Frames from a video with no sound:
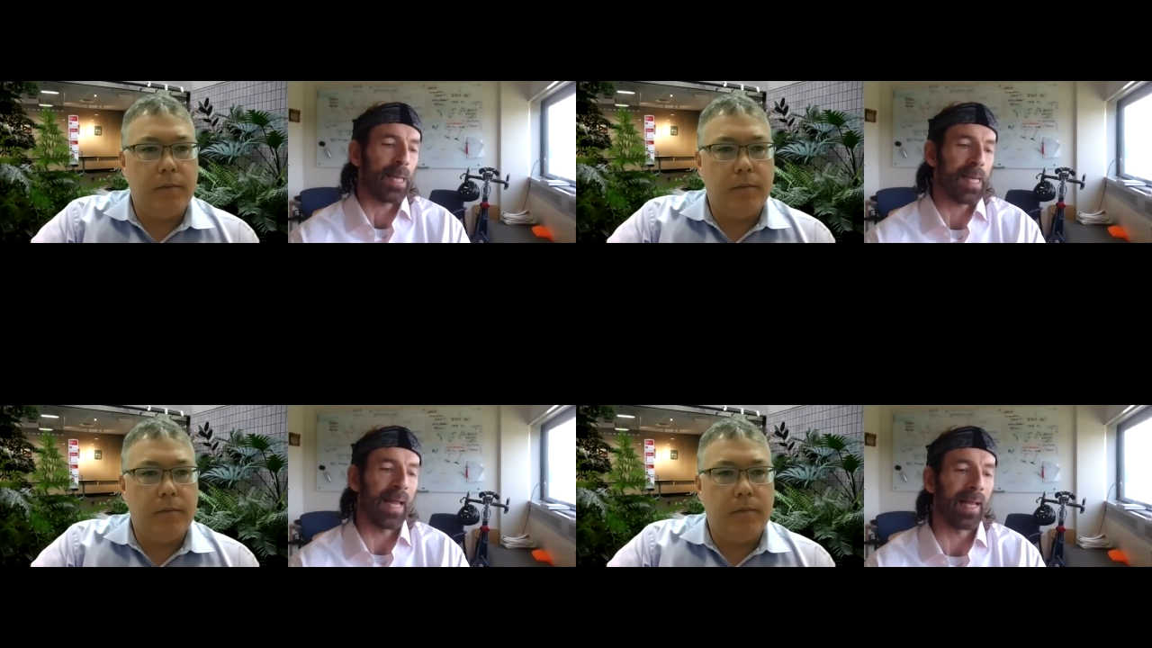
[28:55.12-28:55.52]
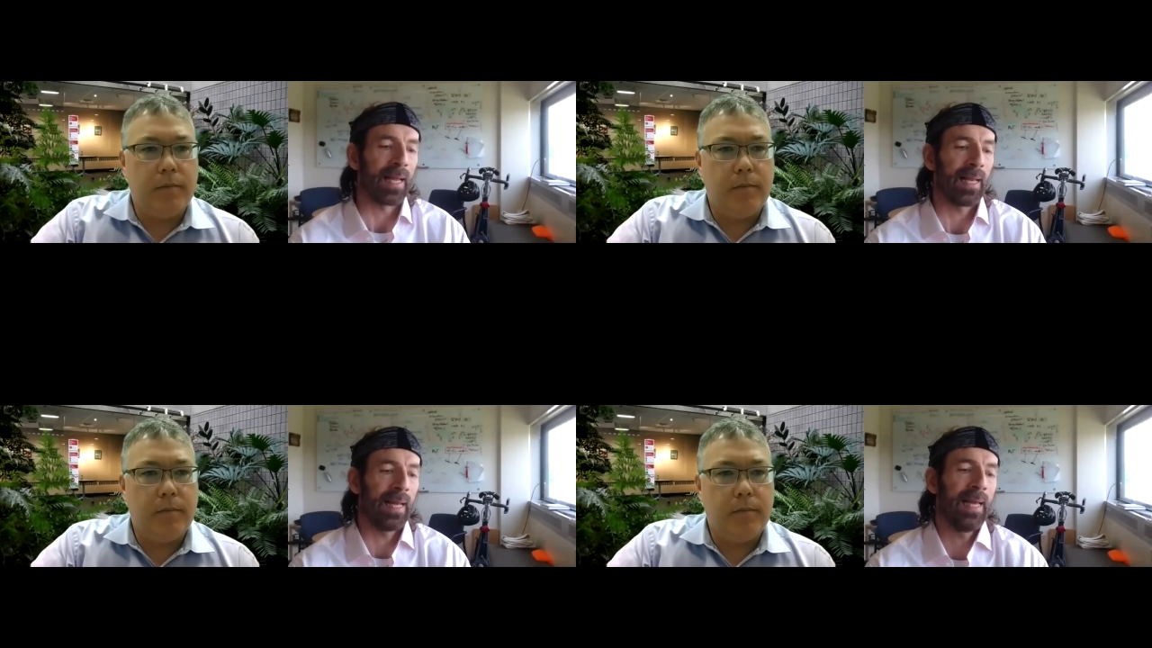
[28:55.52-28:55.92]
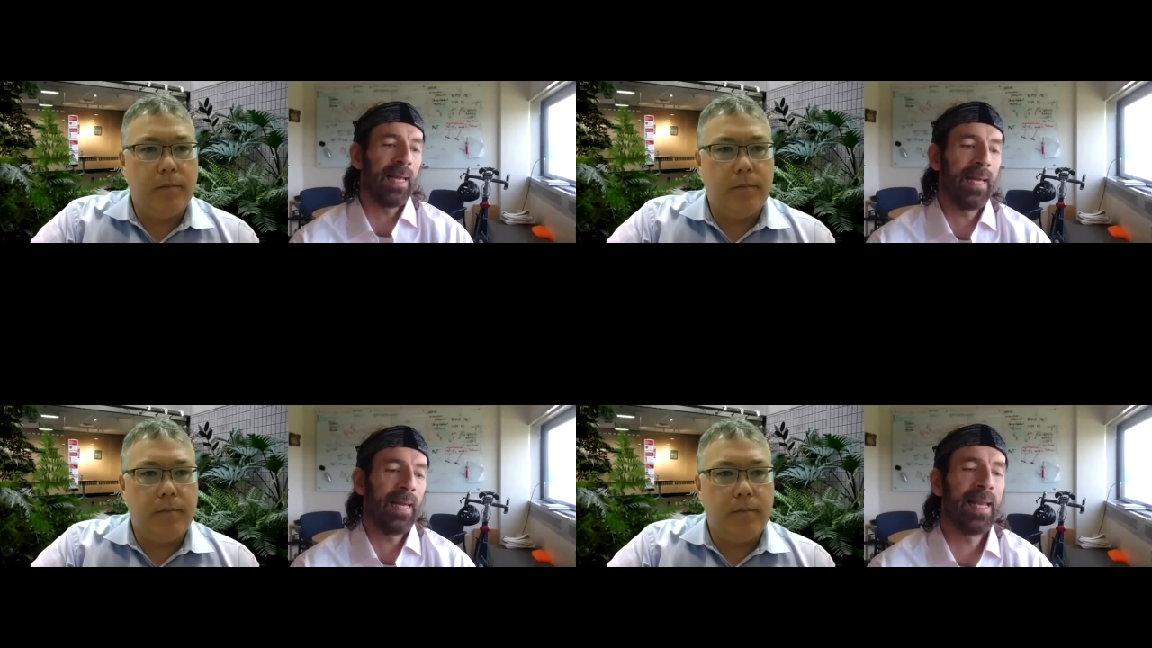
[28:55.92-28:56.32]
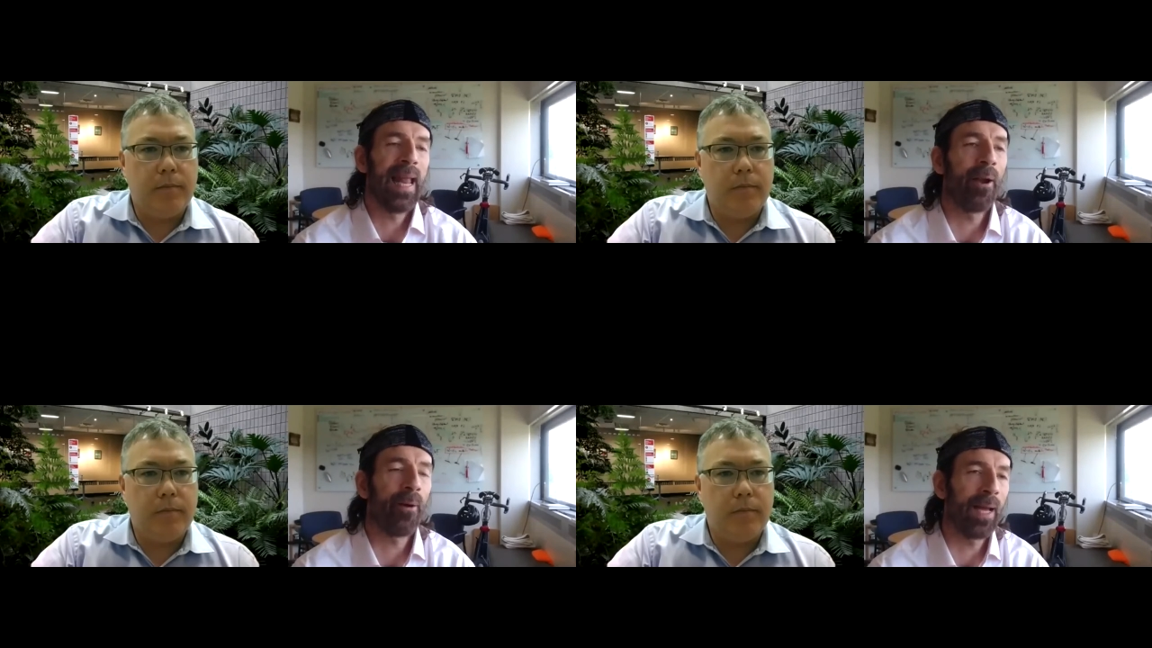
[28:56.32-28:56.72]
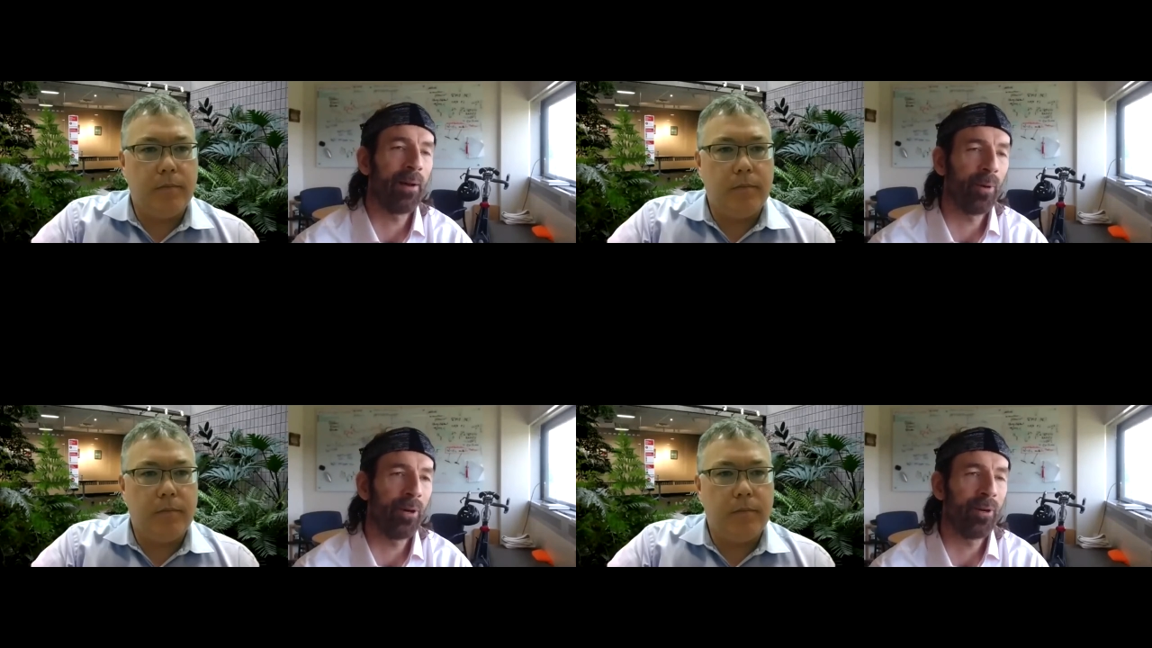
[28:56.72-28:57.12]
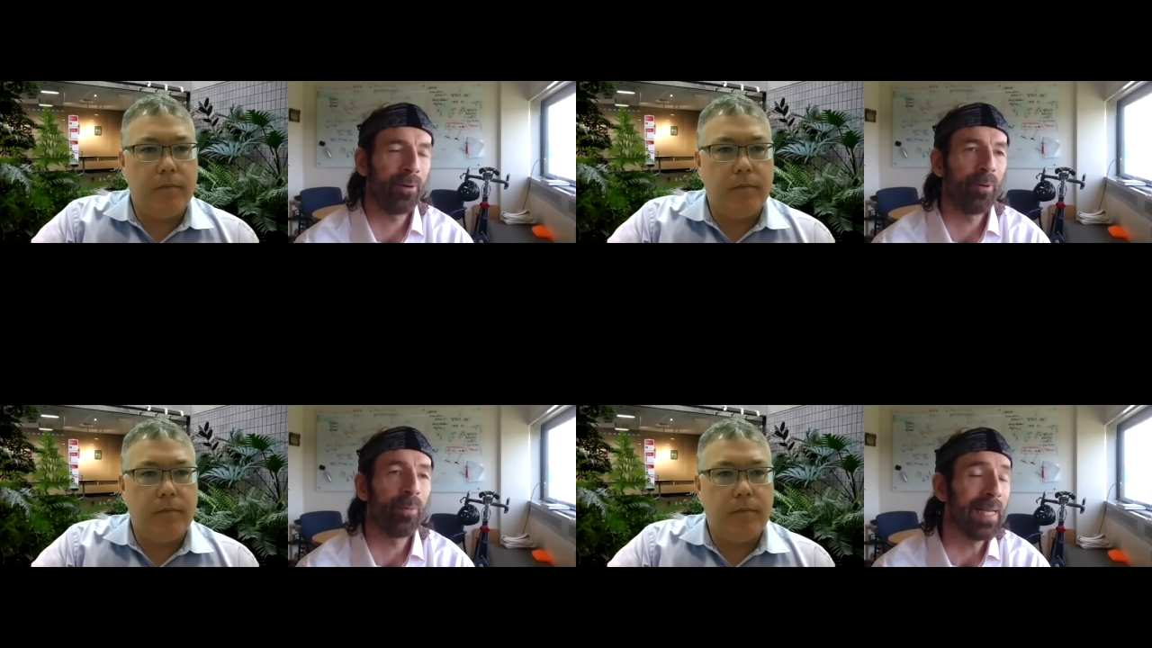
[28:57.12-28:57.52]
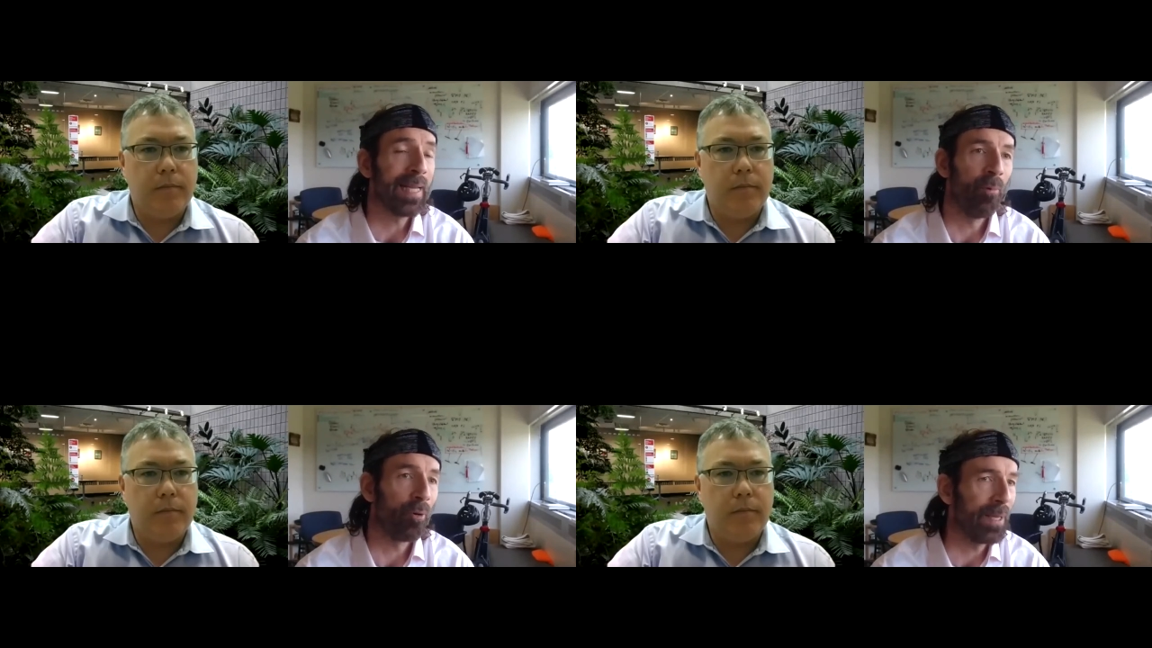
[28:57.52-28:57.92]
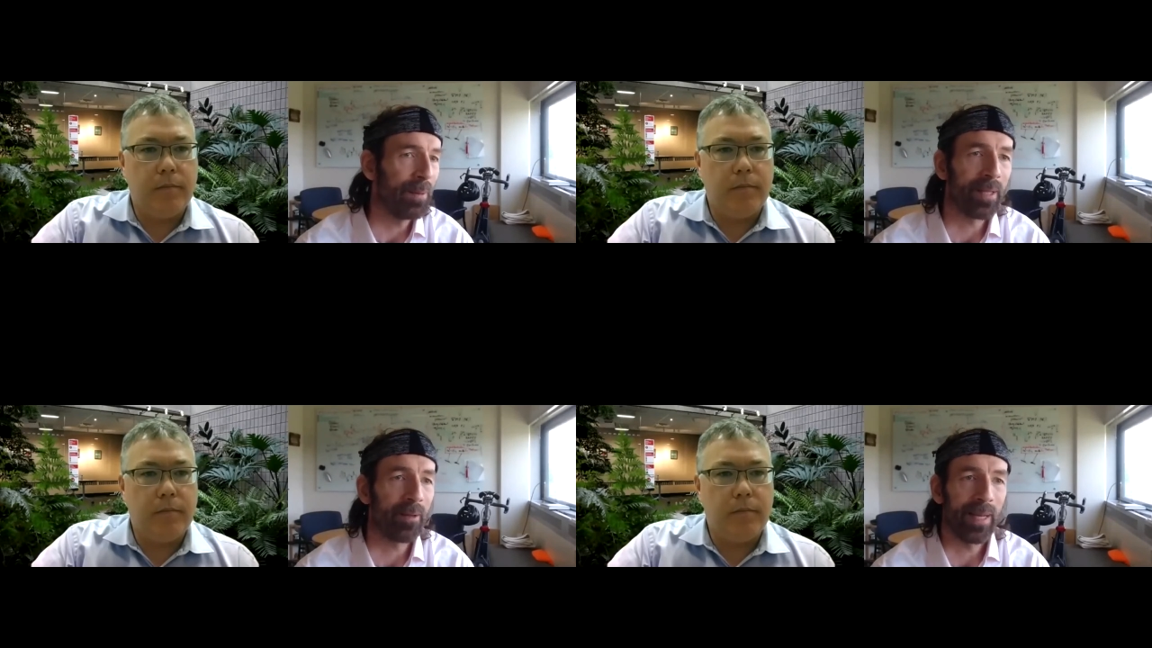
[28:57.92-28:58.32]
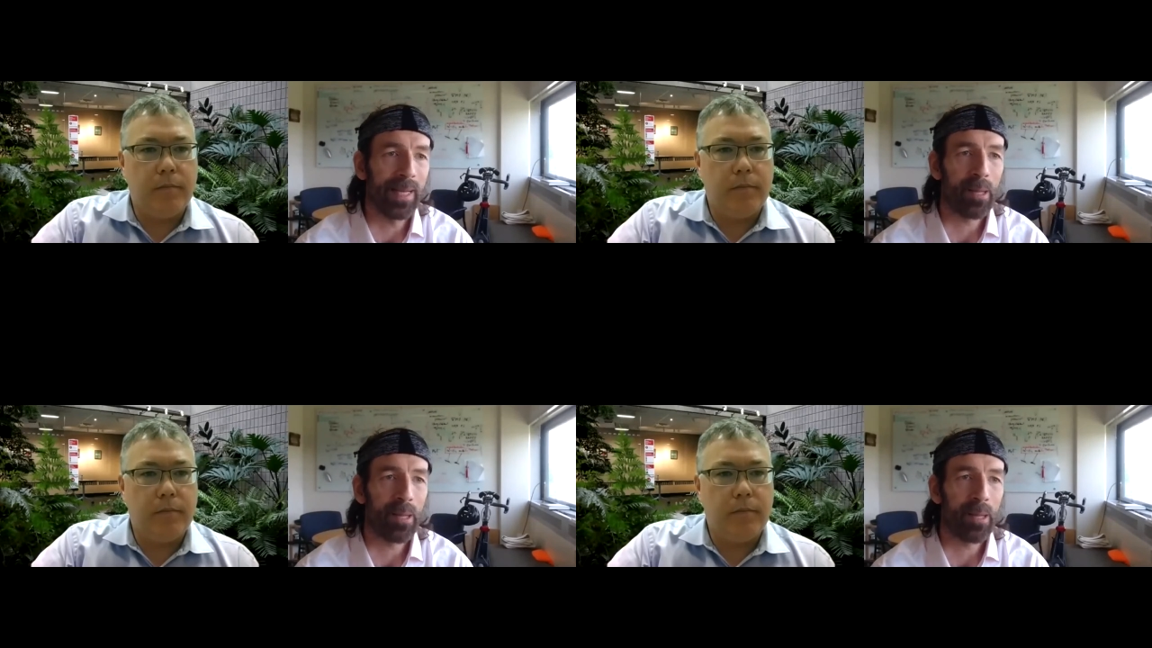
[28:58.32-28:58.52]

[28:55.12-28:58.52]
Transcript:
Speaker 1: still uh, an area where, where we need more people, right?